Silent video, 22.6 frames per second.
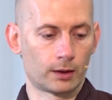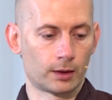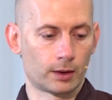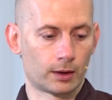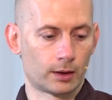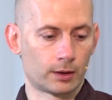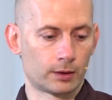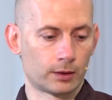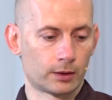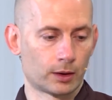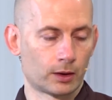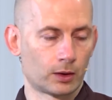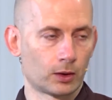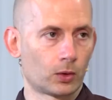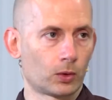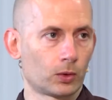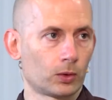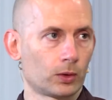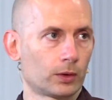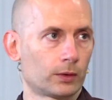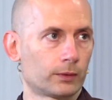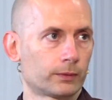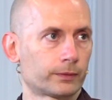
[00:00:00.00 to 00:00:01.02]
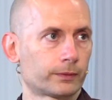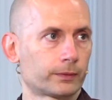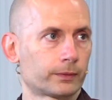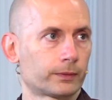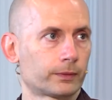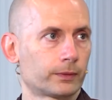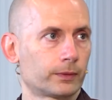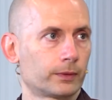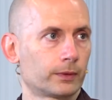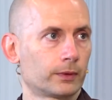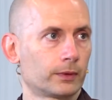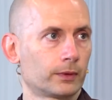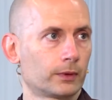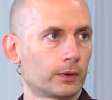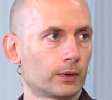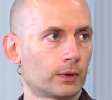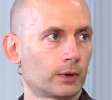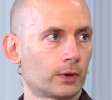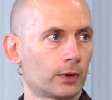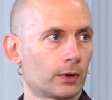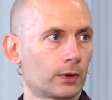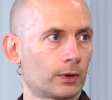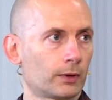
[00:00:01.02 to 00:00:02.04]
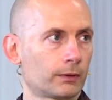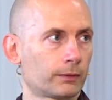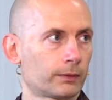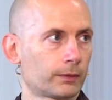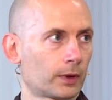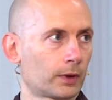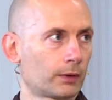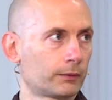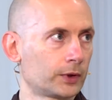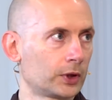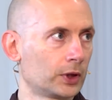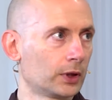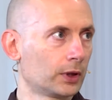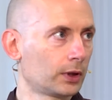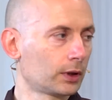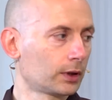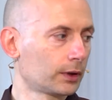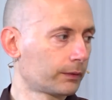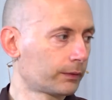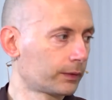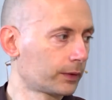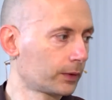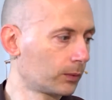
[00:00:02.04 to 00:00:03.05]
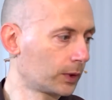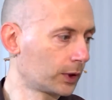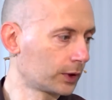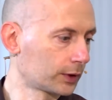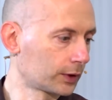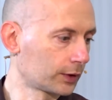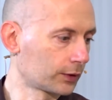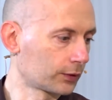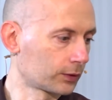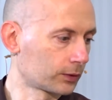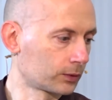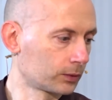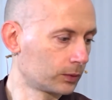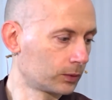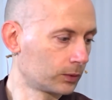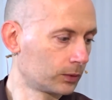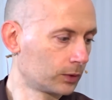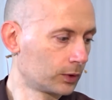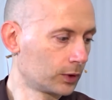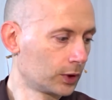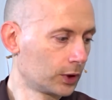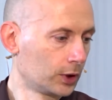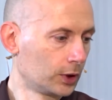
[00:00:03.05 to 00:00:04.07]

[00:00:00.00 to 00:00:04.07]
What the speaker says: And the goal of it all, if you want, is to